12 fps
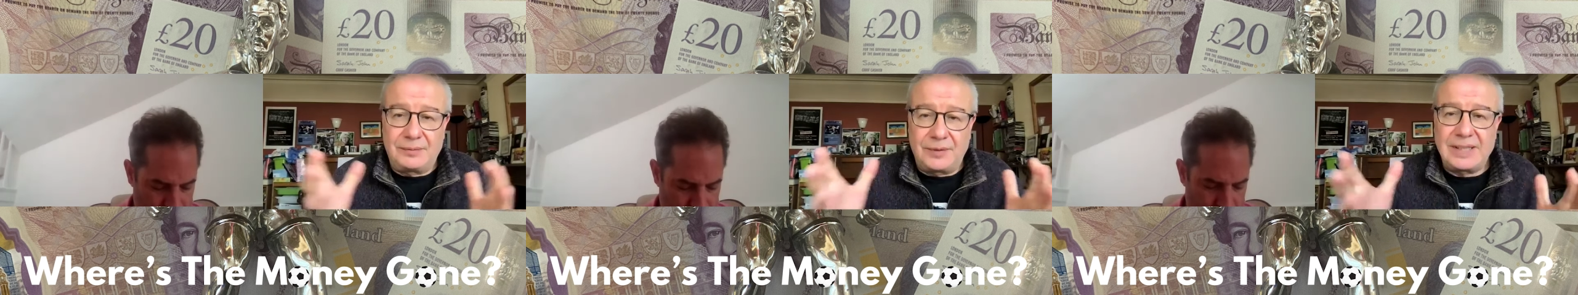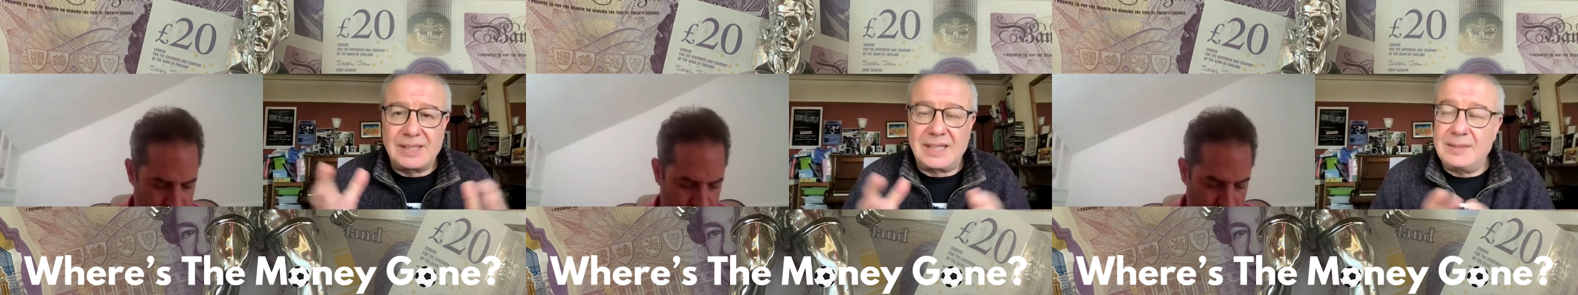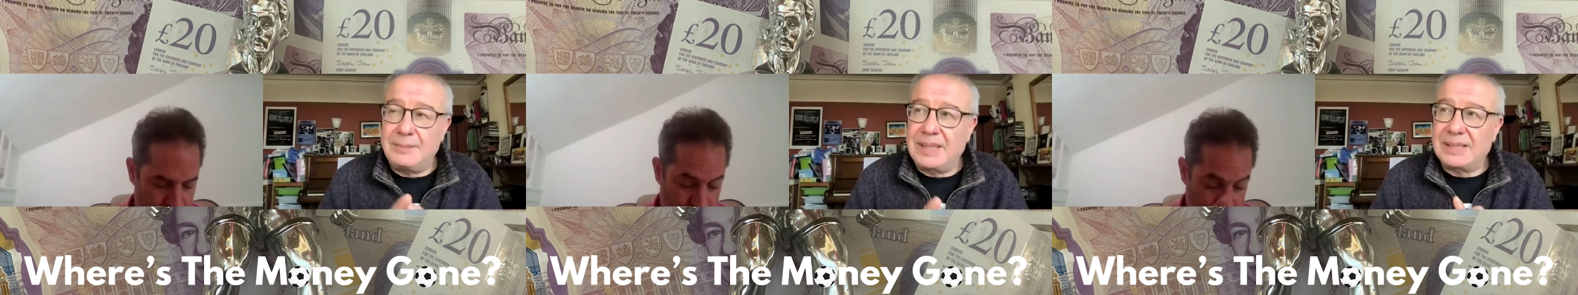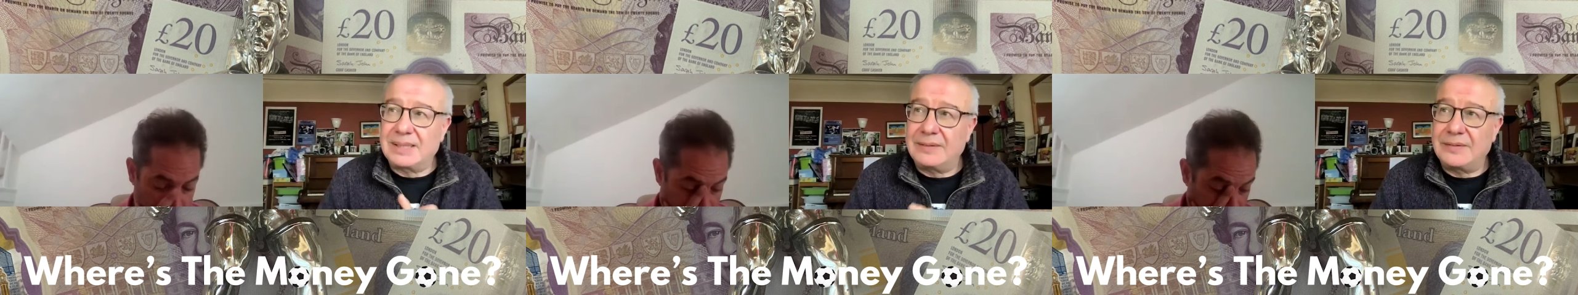Speaker 1: fiercely
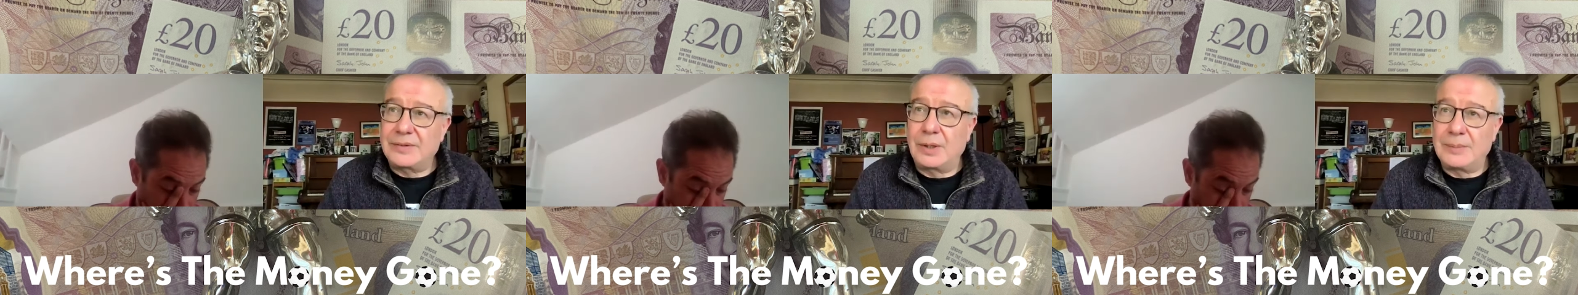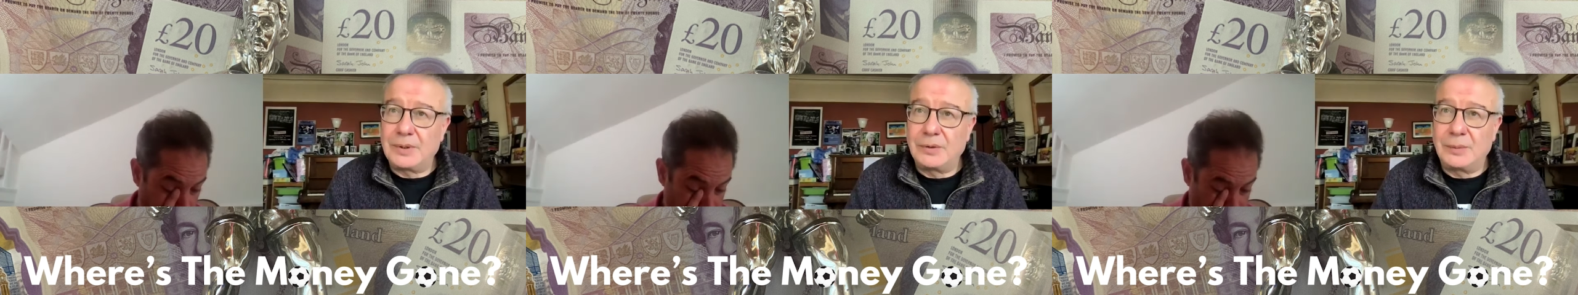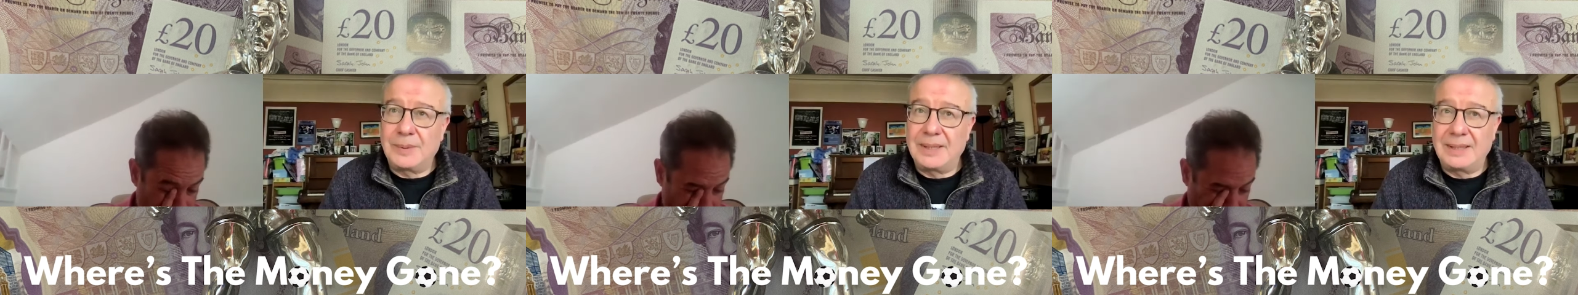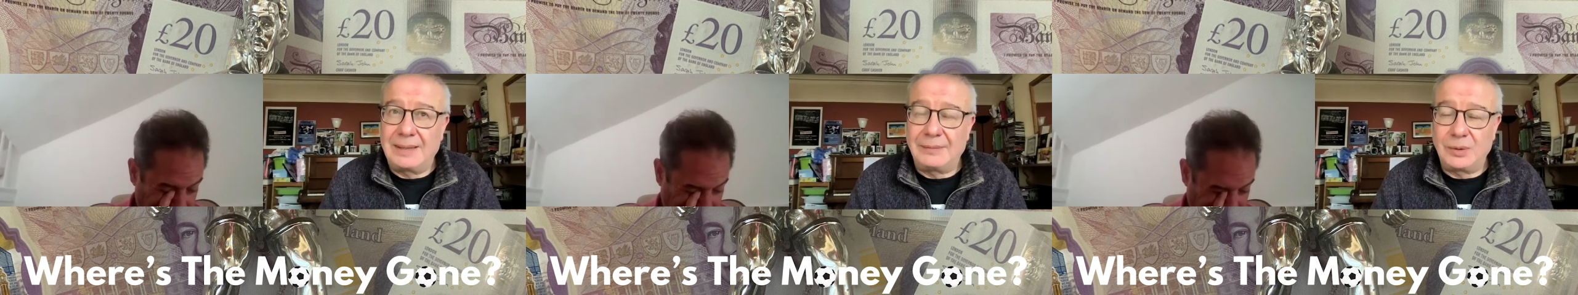competitive at top
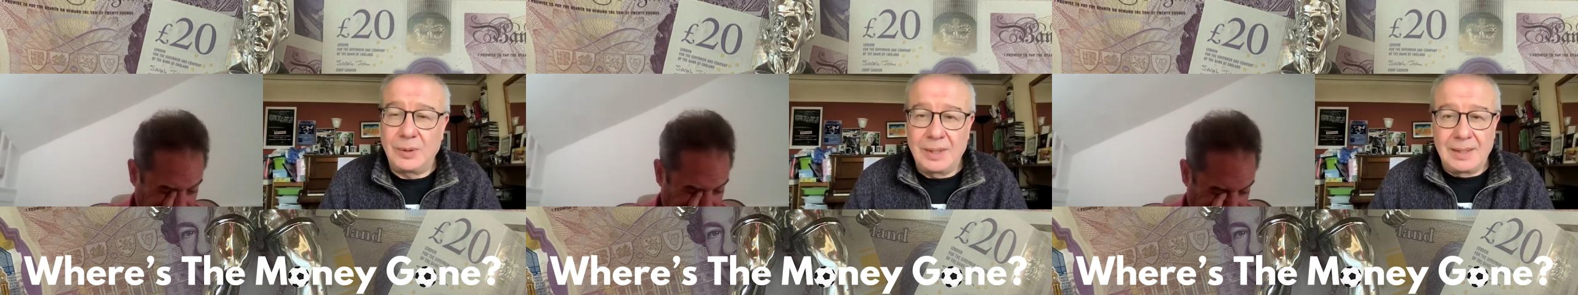European level.